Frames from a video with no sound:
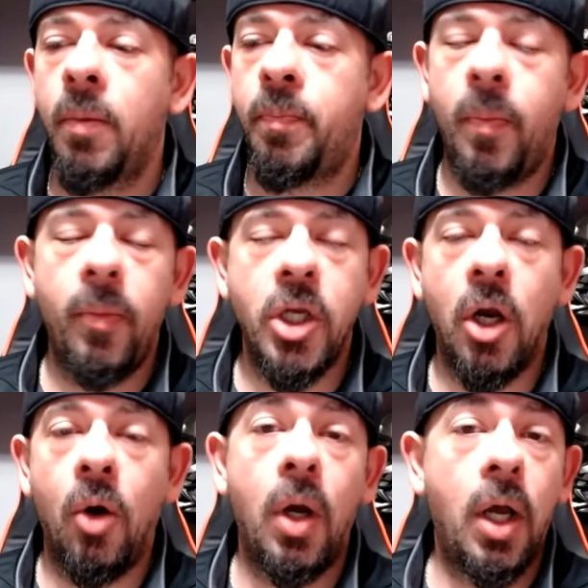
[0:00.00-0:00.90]
you know,
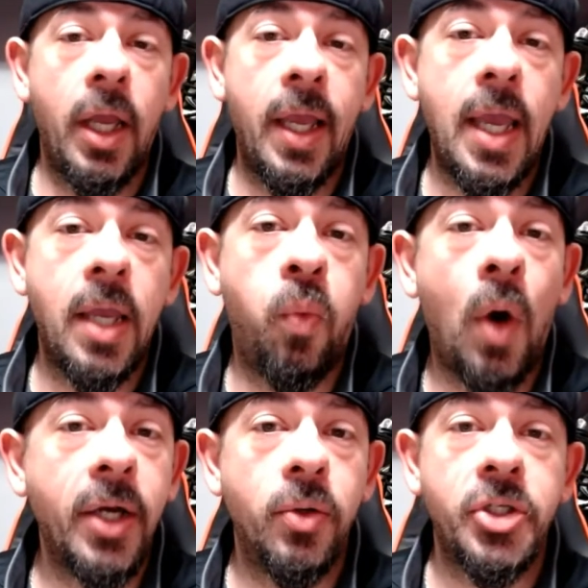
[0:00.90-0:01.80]
a wide
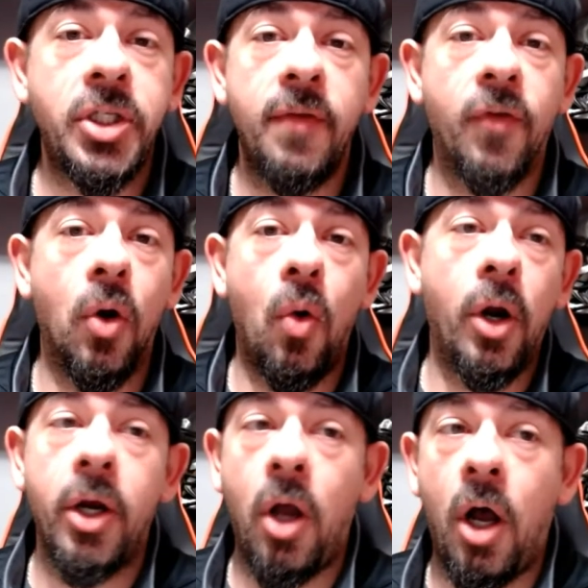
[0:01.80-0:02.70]
receiver or an
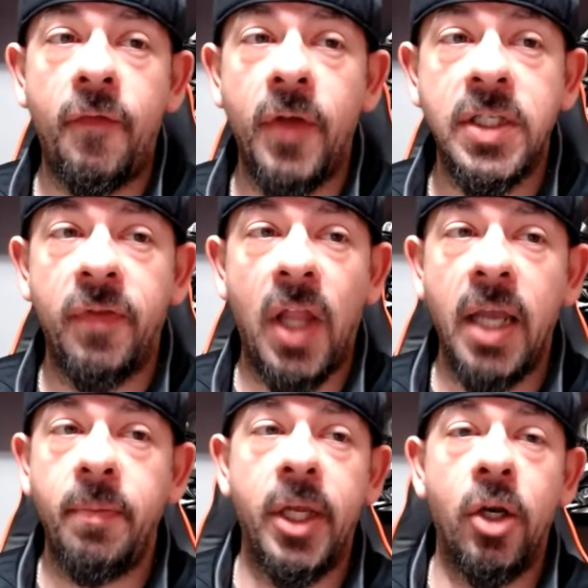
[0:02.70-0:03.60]
offensive
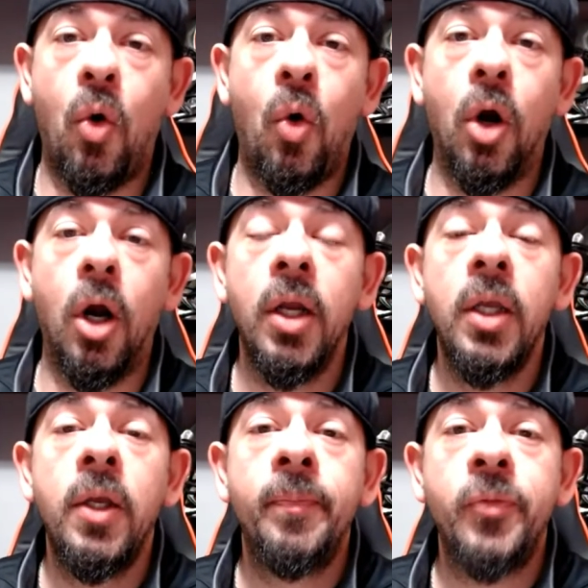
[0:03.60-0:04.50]
lineman or,
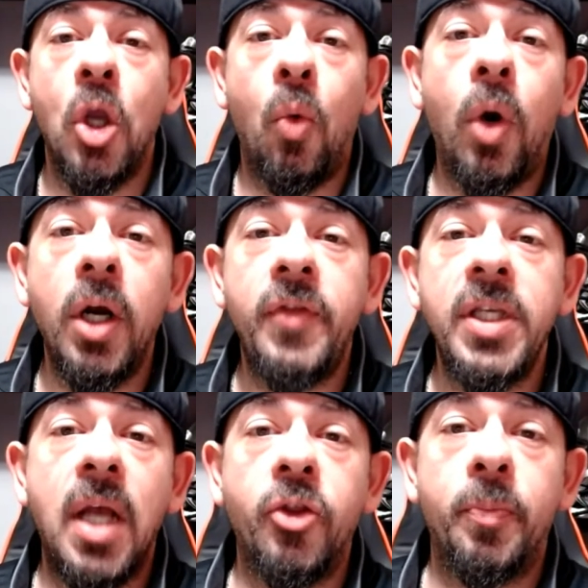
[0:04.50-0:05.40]
you know, one of these
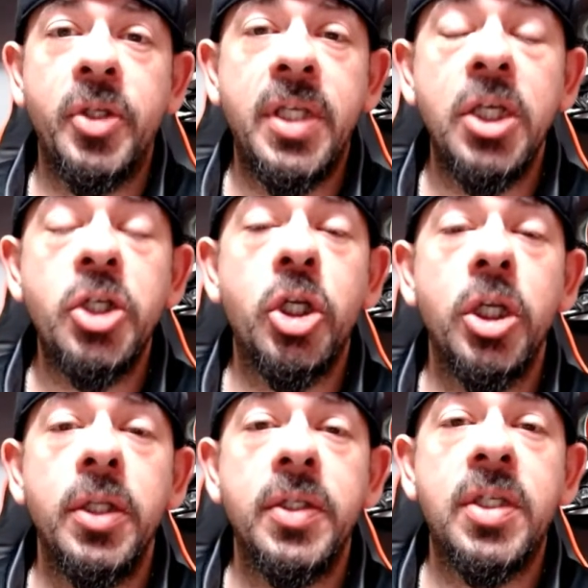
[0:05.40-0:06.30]
other positions
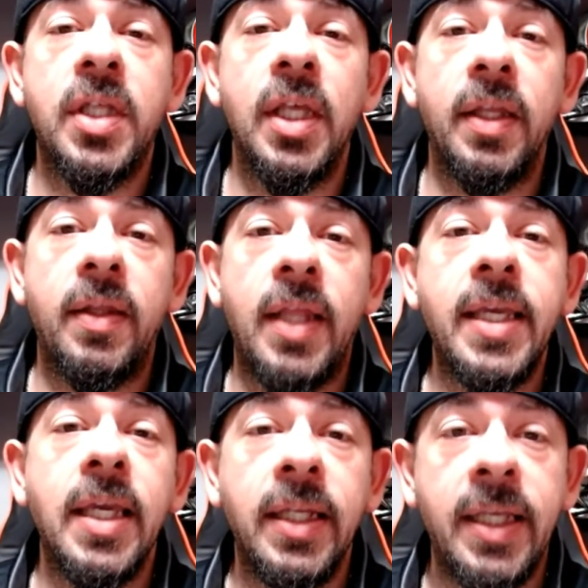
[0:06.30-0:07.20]
that they can get
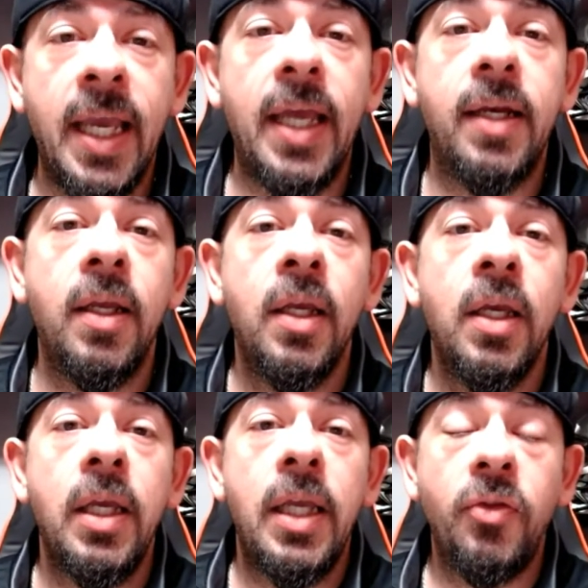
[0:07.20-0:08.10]
in the
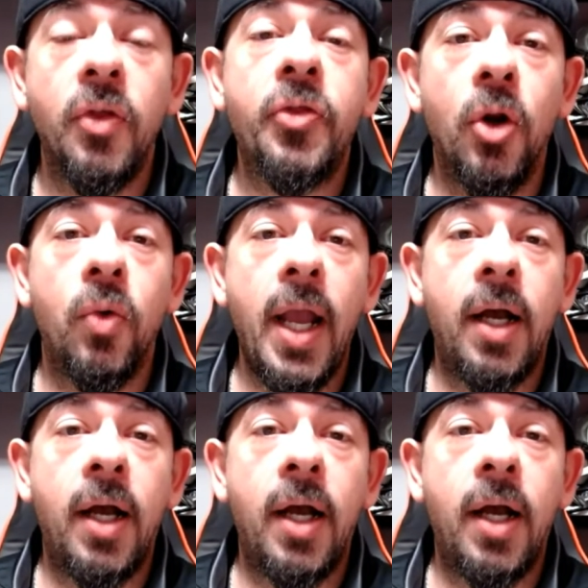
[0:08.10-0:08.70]
third round